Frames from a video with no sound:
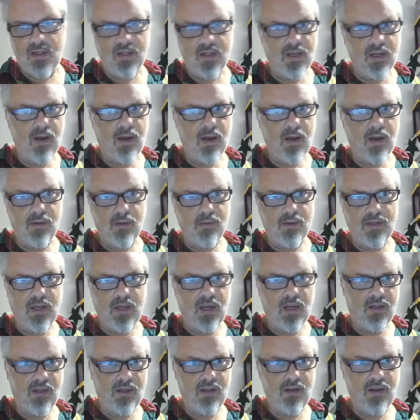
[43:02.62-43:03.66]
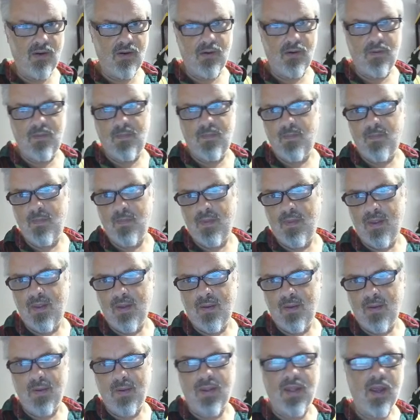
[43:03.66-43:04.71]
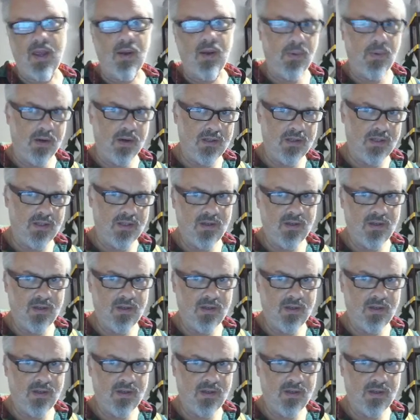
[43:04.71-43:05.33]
not what it was saying to do, but that works.